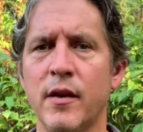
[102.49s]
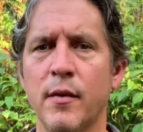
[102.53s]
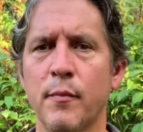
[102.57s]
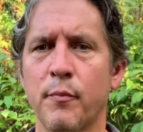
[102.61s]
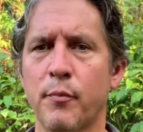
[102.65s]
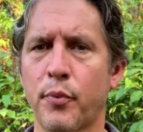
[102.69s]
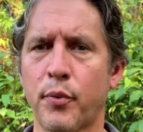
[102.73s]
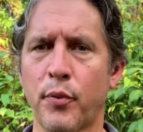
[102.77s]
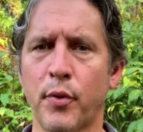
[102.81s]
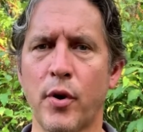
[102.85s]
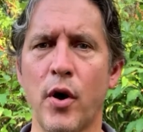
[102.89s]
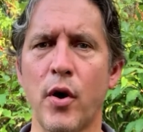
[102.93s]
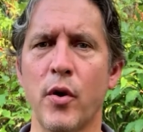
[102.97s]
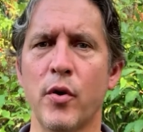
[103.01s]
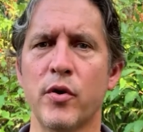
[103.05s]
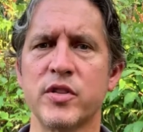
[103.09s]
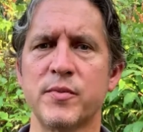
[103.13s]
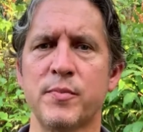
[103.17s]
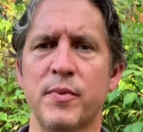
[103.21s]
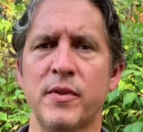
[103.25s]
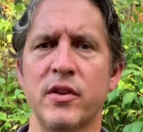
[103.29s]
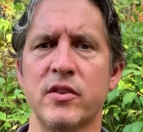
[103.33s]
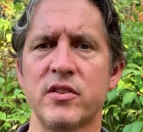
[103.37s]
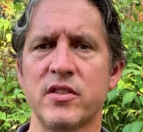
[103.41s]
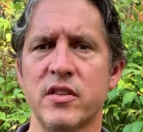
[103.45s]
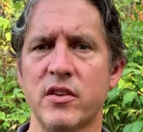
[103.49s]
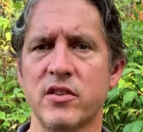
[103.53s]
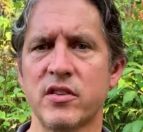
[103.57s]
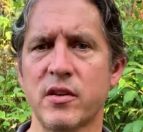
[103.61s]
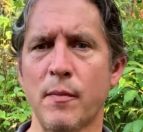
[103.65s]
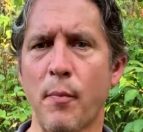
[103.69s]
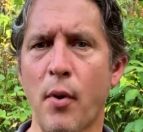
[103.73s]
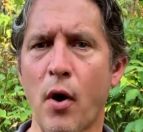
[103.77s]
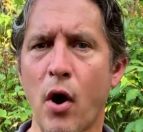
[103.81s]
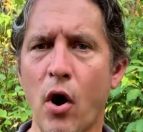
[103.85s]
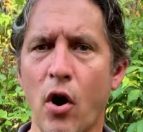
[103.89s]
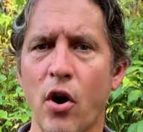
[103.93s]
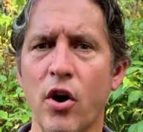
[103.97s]
pros, but there's a
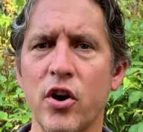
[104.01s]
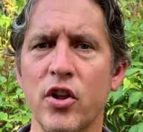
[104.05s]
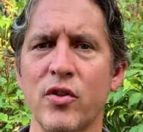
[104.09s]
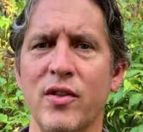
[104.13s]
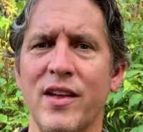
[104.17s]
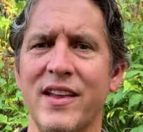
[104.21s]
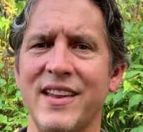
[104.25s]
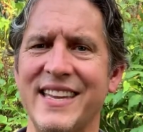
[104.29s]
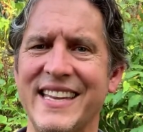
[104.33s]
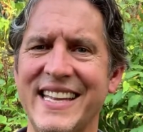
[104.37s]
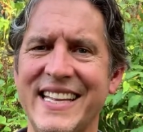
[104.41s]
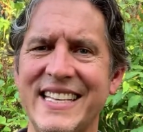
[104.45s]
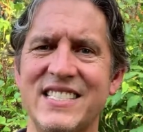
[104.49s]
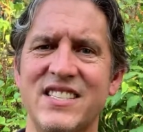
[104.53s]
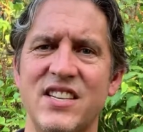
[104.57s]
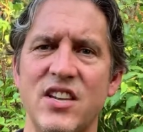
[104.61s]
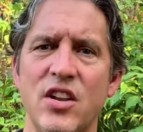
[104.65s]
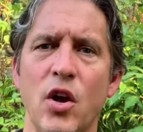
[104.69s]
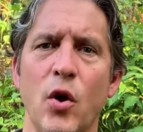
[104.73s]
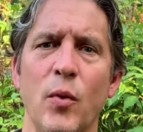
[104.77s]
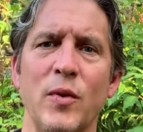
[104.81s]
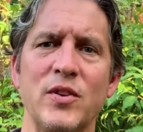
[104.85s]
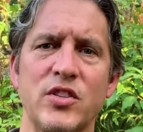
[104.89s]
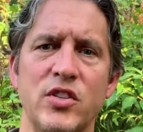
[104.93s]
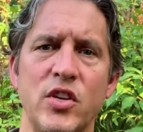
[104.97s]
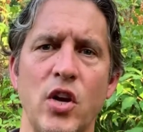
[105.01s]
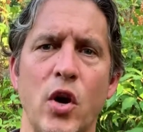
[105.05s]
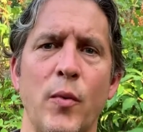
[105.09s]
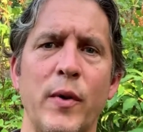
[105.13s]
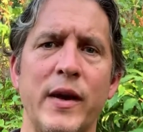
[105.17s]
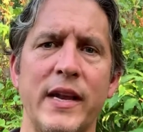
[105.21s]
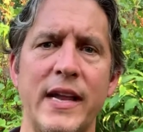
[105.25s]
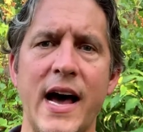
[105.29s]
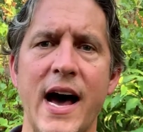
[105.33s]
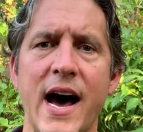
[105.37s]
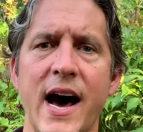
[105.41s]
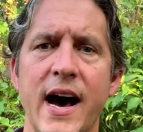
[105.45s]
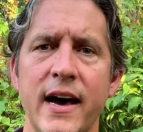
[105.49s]
party that needs to know what's going
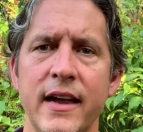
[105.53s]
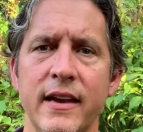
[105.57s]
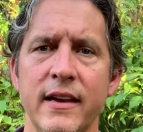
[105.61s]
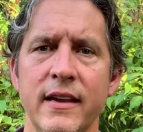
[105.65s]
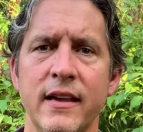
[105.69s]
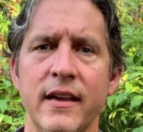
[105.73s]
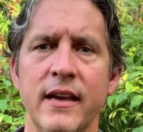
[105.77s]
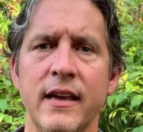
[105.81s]
on.